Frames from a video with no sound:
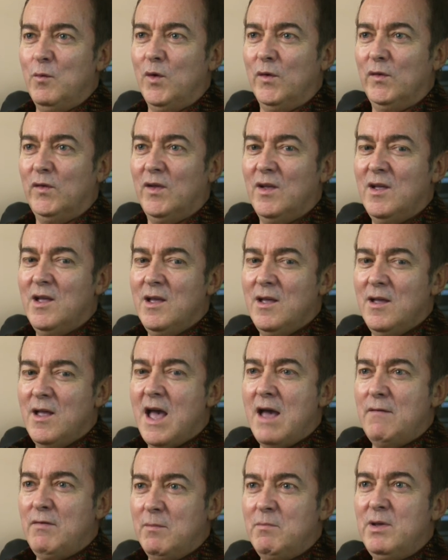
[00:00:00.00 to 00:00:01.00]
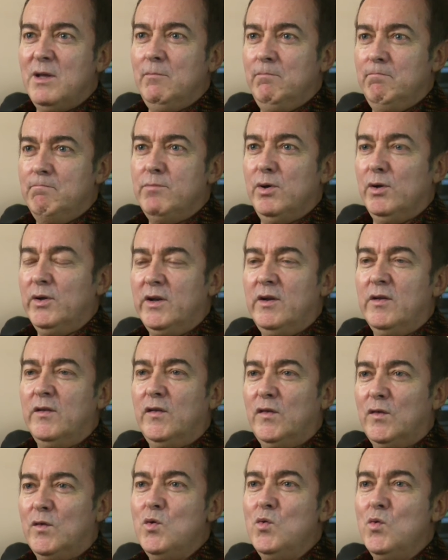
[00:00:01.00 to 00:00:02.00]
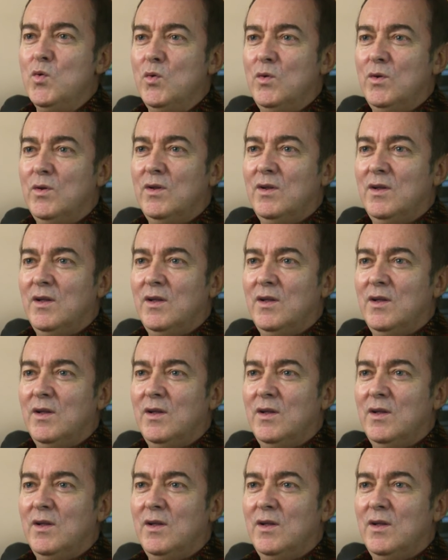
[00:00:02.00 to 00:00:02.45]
was having been bullied at school.